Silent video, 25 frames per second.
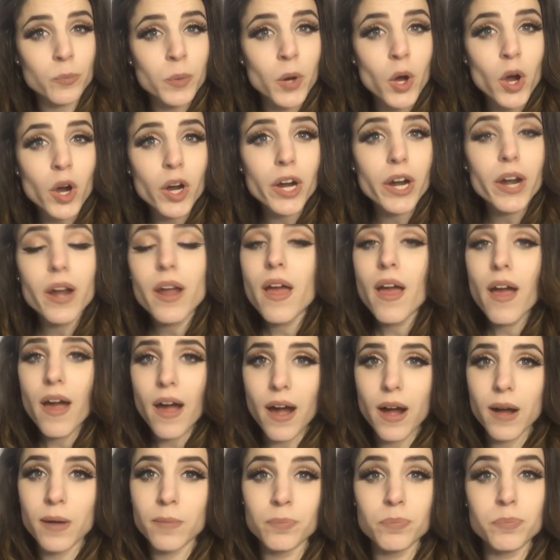bar
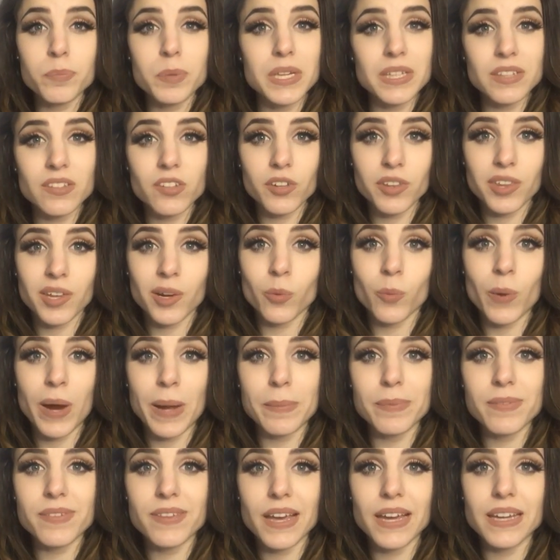be to their
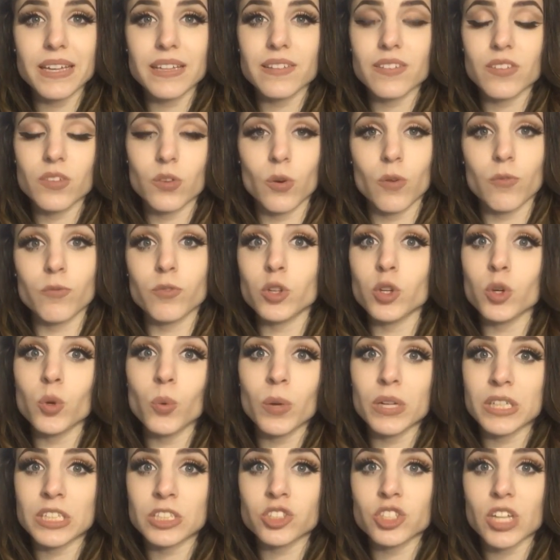website, so if you
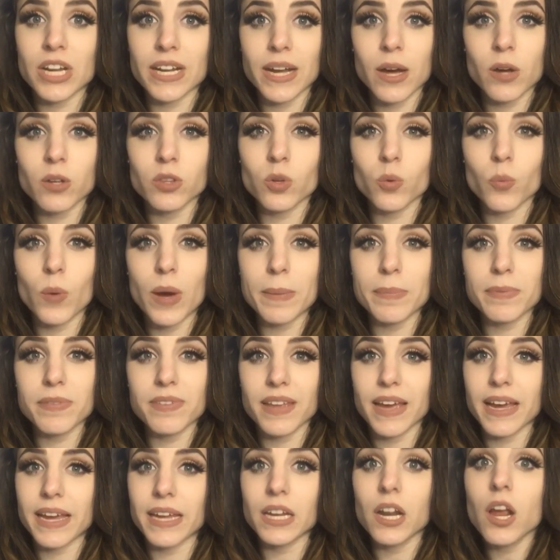want to check out the
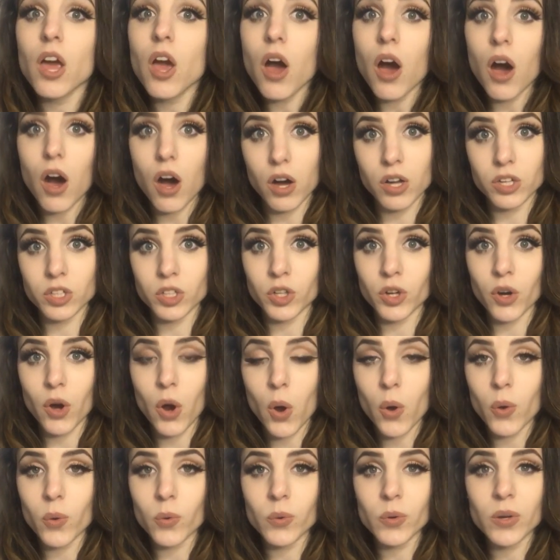website on your
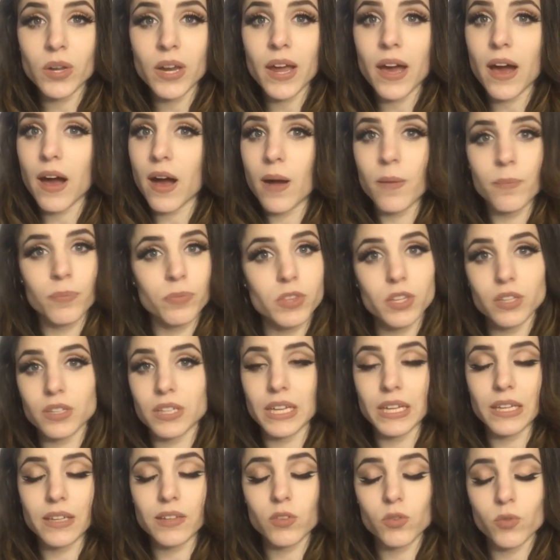own, the
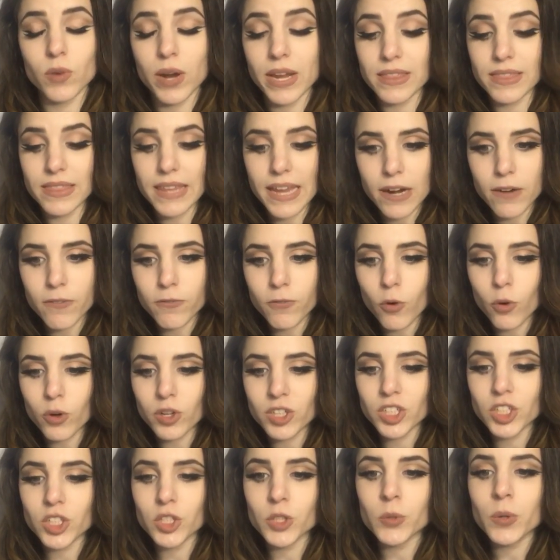link is right there for
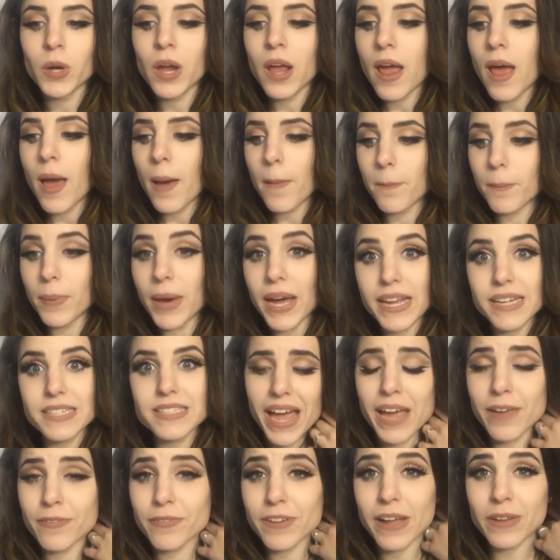you. But
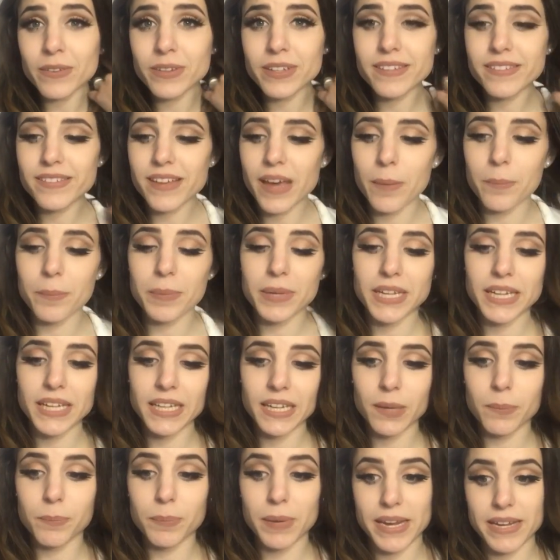I found this
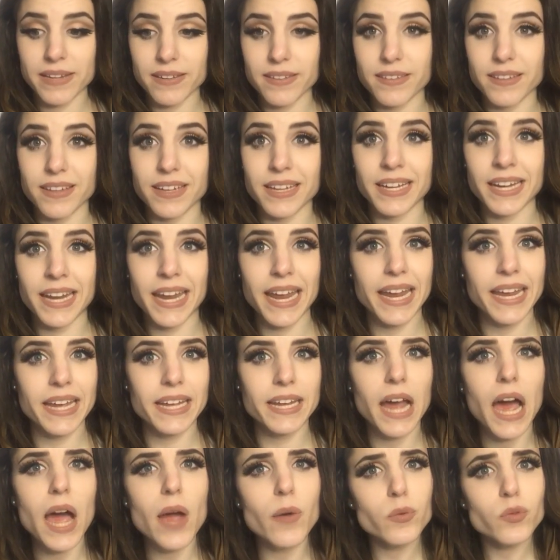company Basin
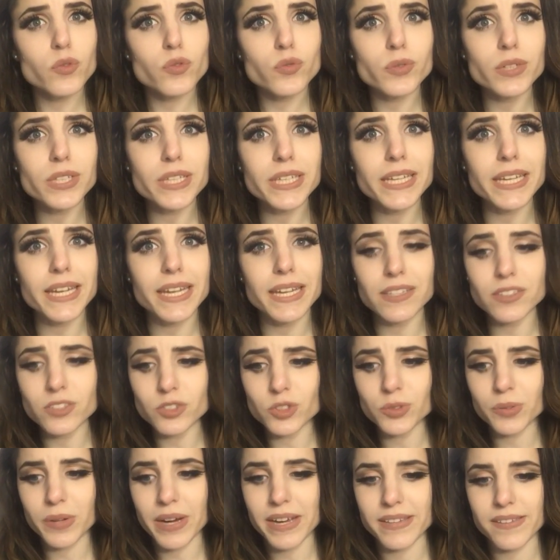and I was really
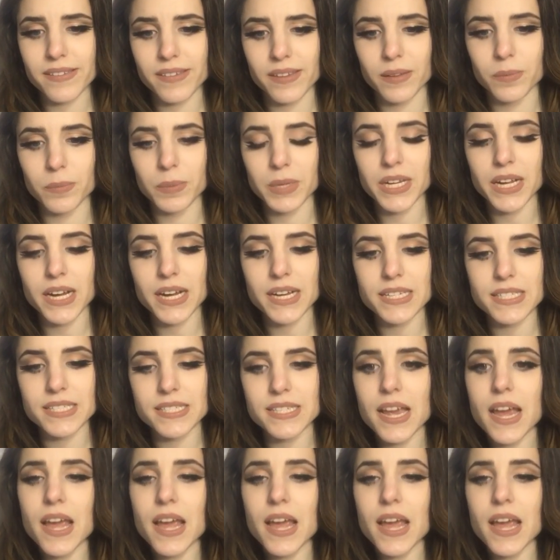interested because,